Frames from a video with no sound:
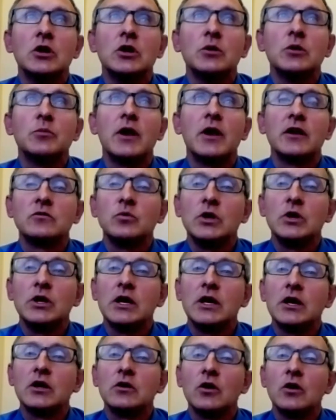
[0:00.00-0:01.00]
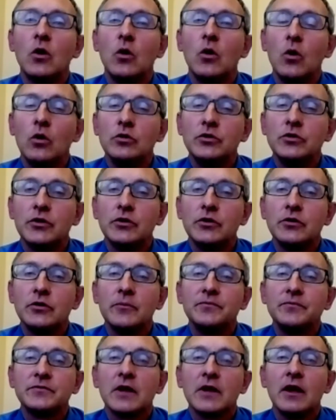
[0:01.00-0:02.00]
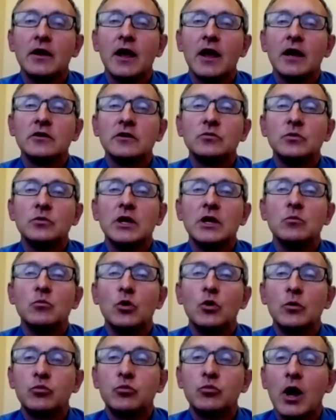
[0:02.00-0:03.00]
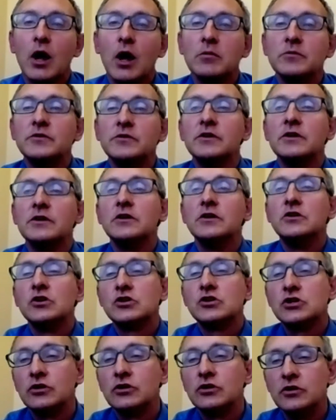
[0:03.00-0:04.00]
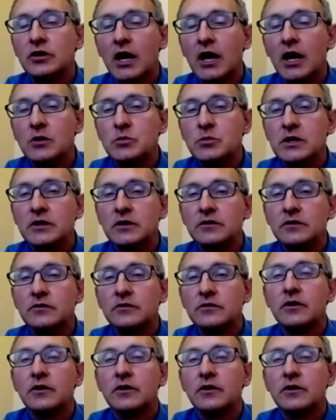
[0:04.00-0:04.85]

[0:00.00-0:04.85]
As we get older and as we get more problems in addition to diabetes,